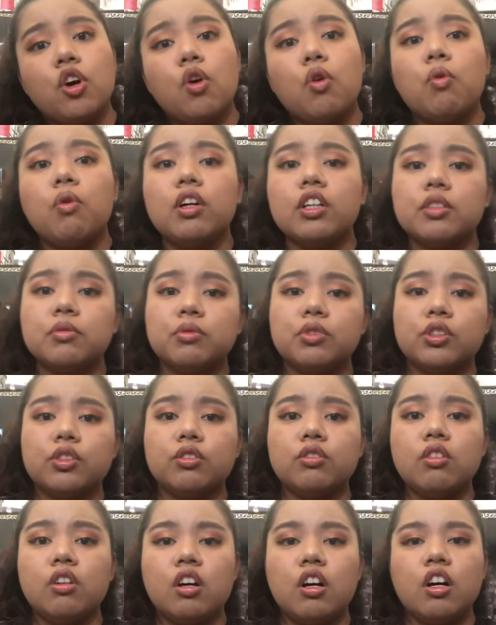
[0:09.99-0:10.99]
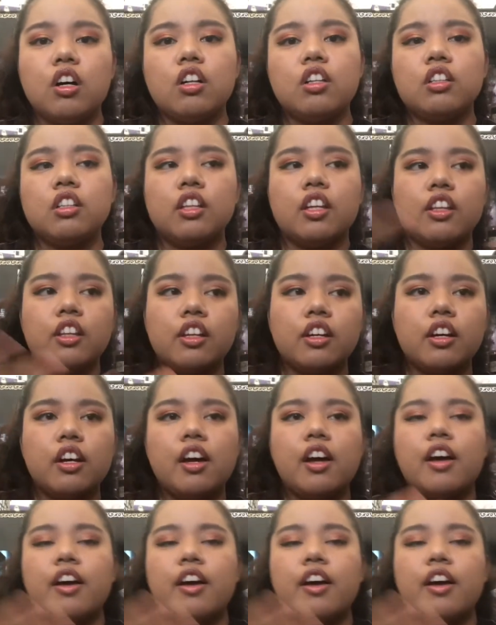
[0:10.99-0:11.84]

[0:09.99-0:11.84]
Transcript: Welcome to another